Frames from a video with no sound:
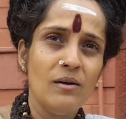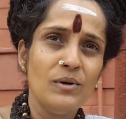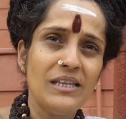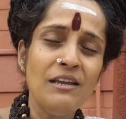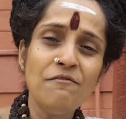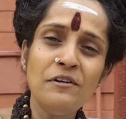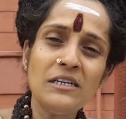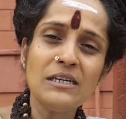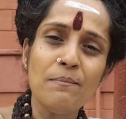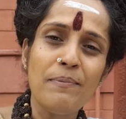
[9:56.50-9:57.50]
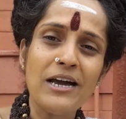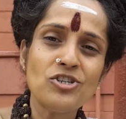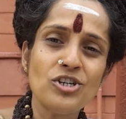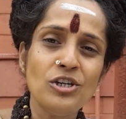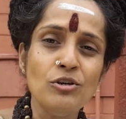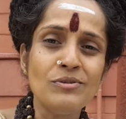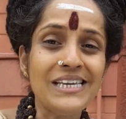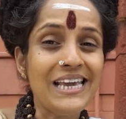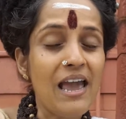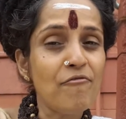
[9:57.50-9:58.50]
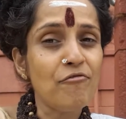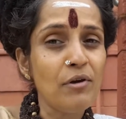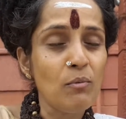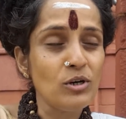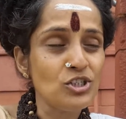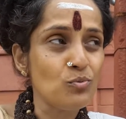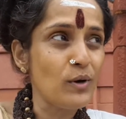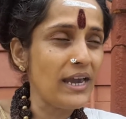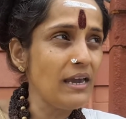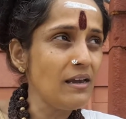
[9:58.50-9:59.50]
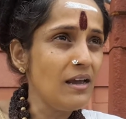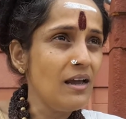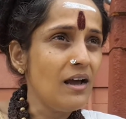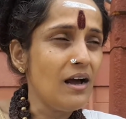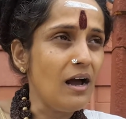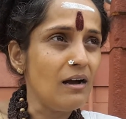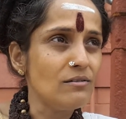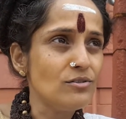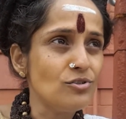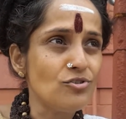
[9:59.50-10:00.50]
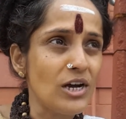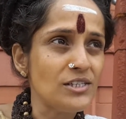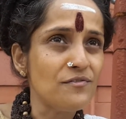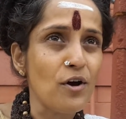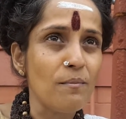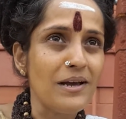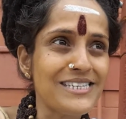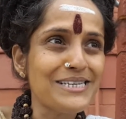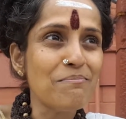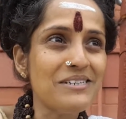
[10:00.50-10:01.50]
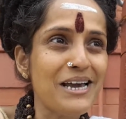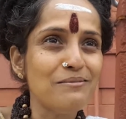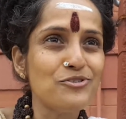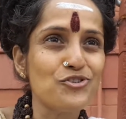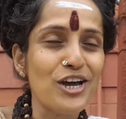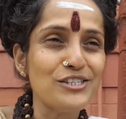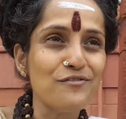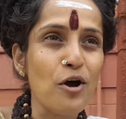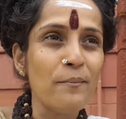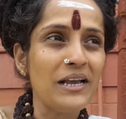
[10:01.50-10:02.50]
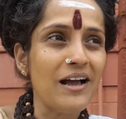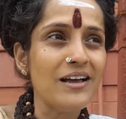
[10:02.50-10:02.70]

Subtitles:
with infinite compassion, using every which way to transform us, sometimes transforming